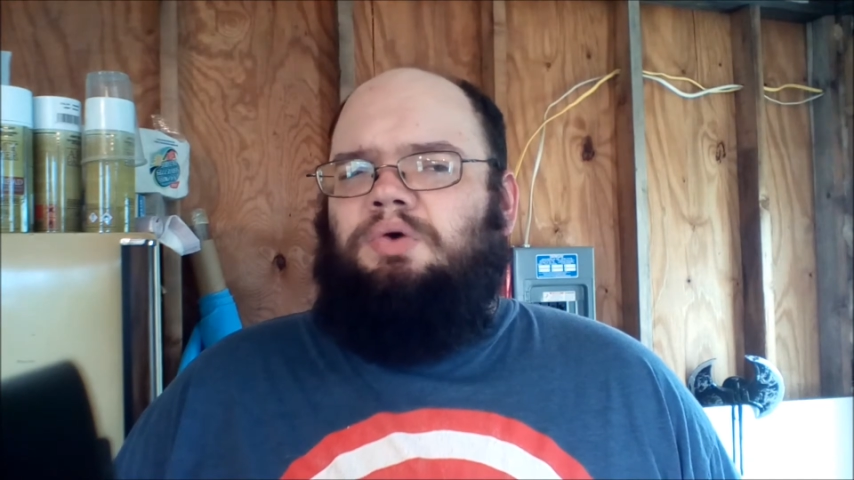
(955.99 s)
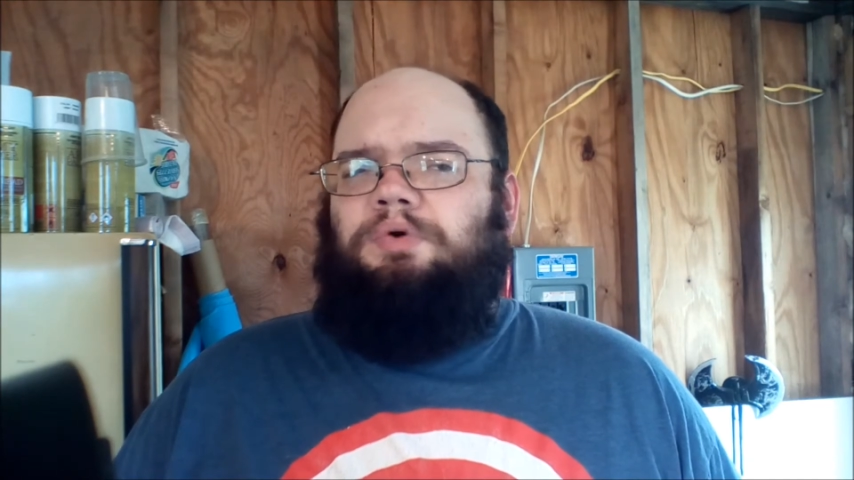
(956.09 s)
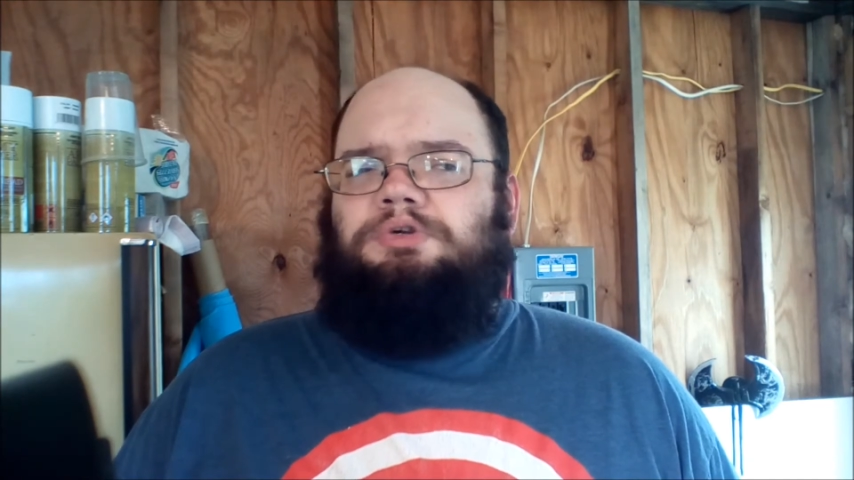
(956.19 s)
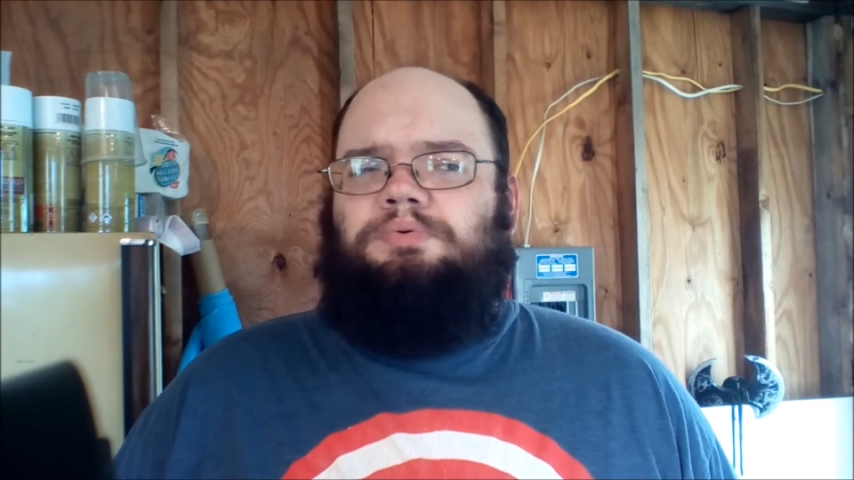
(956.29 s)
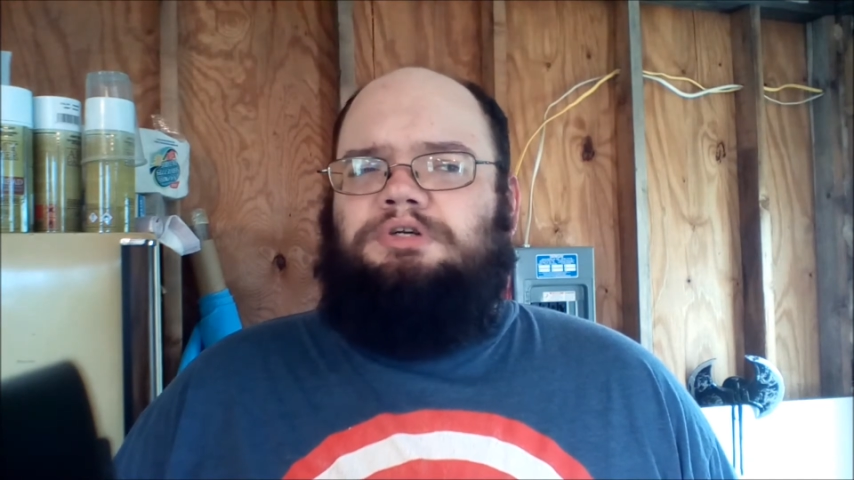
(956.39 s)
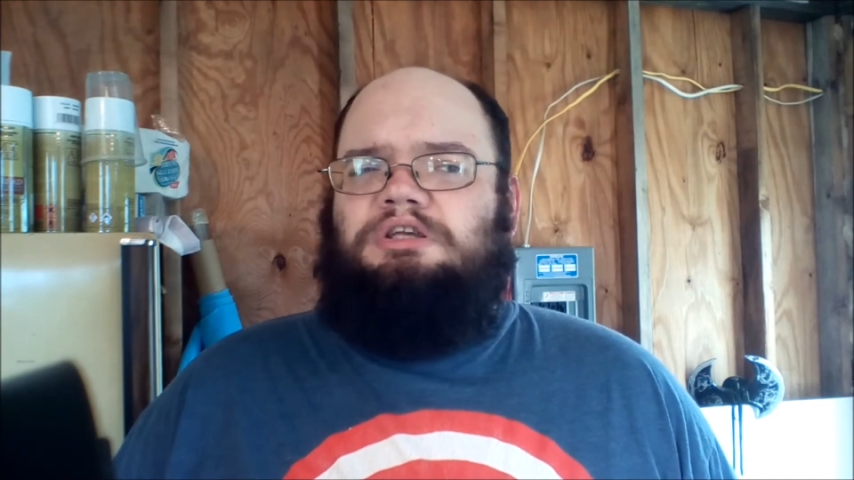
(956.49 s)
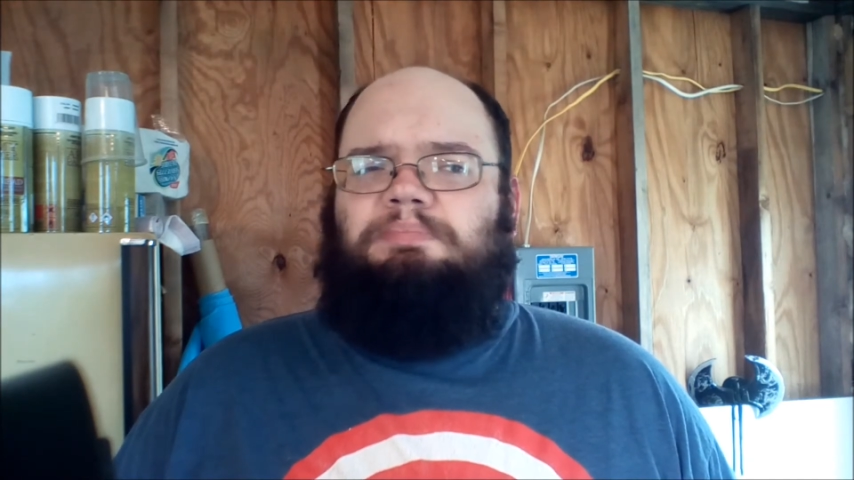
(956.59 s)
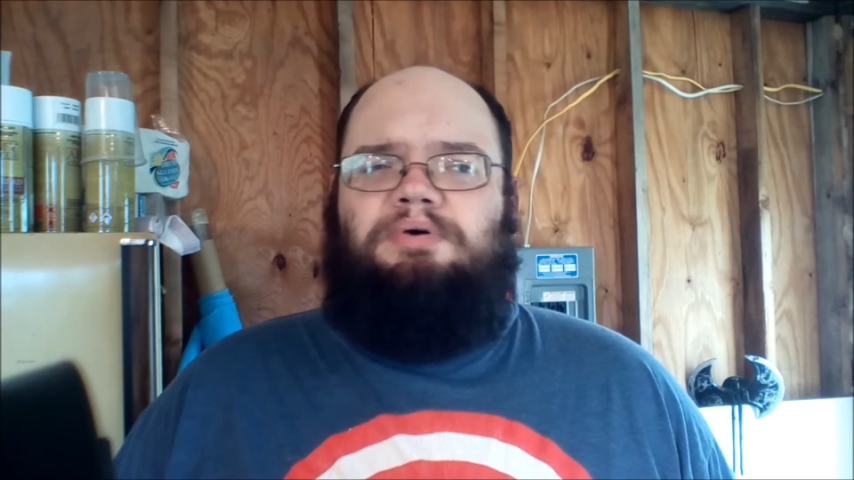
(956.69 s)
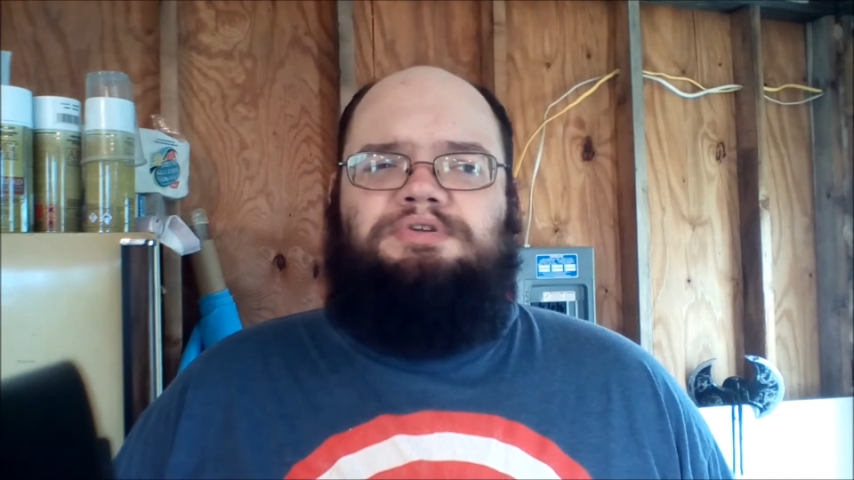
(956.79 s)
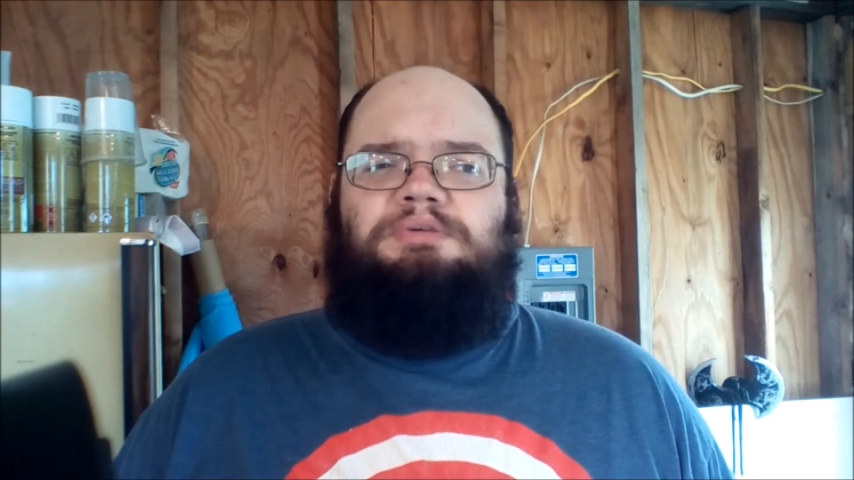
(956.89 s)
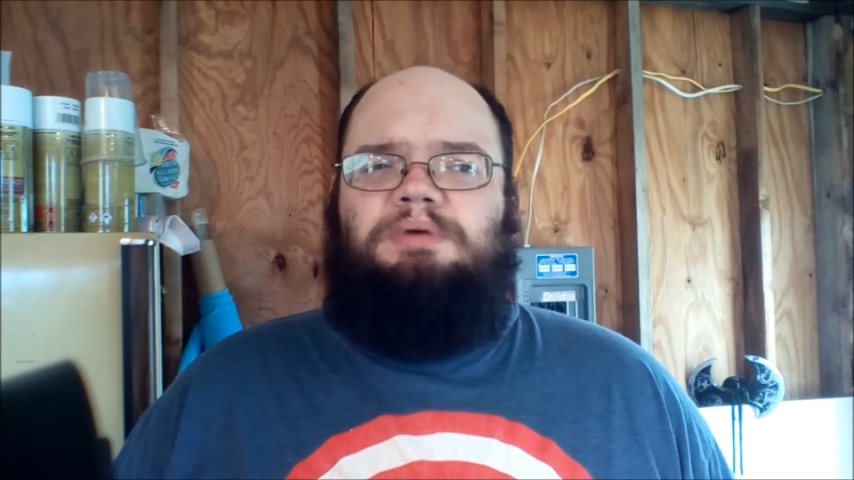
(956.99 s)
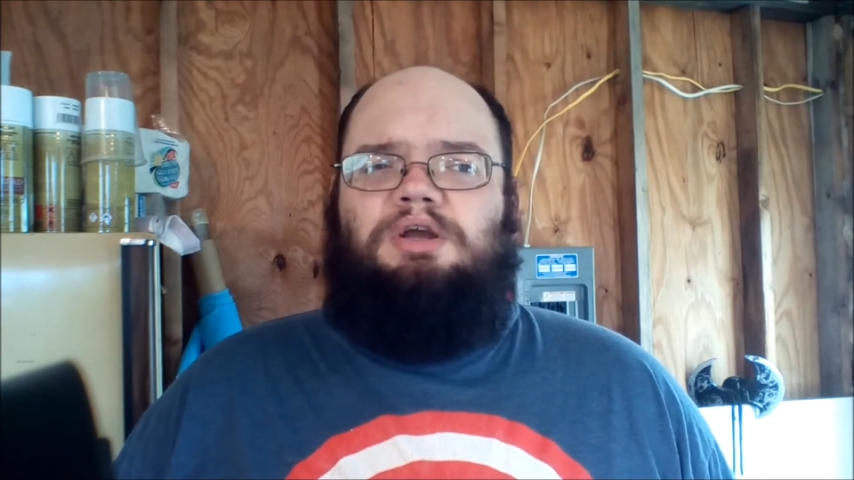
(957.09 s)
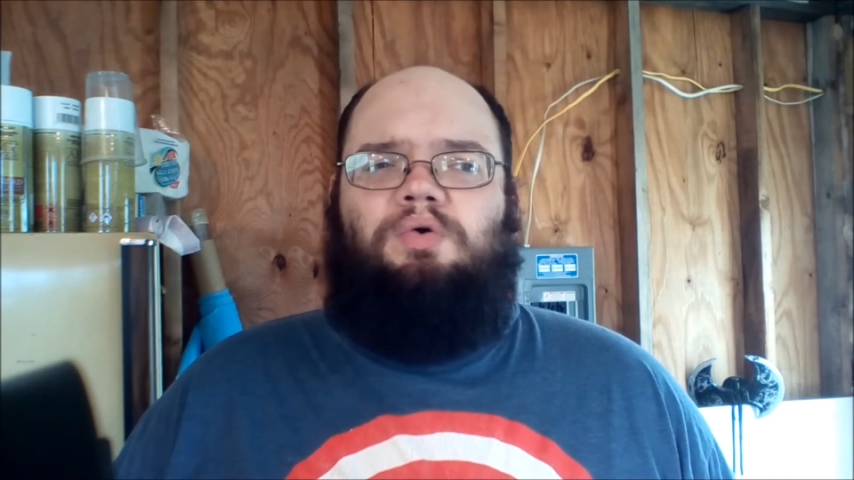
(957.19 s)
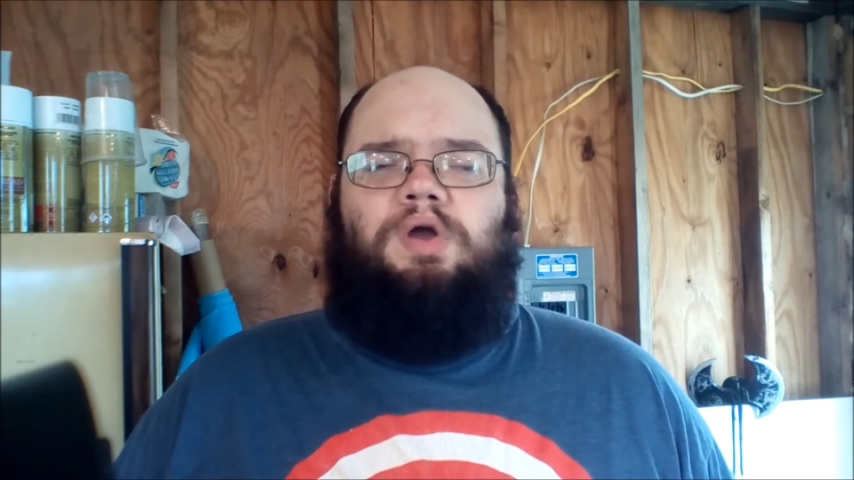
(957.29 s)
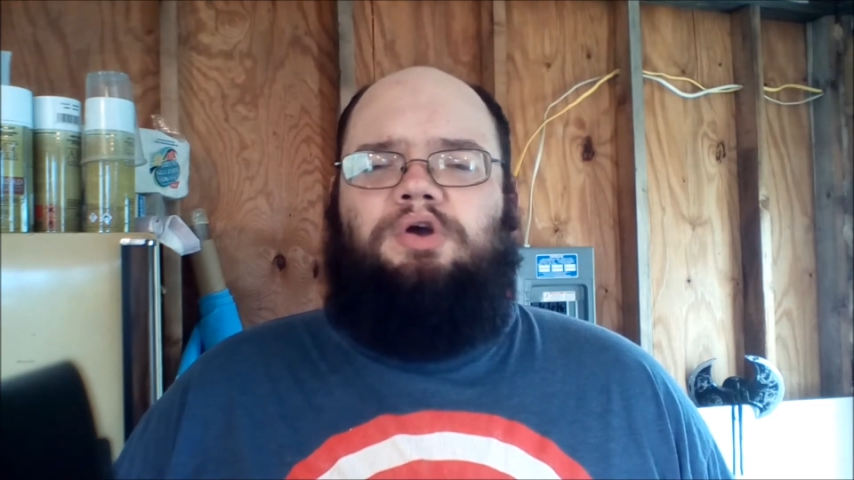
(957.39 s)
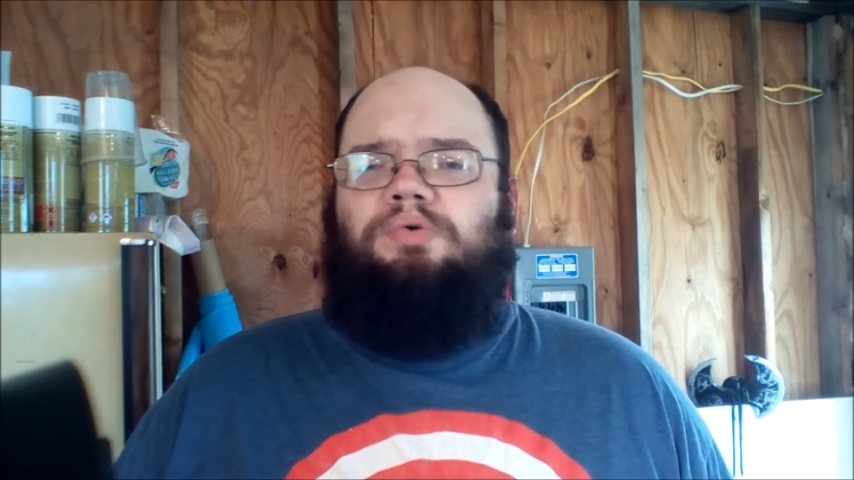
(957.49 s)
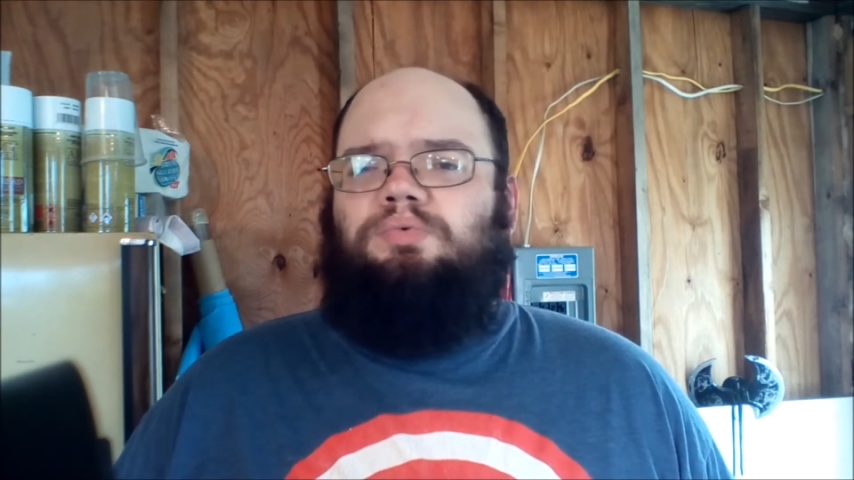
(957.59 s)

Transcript: which were supposed to be quicker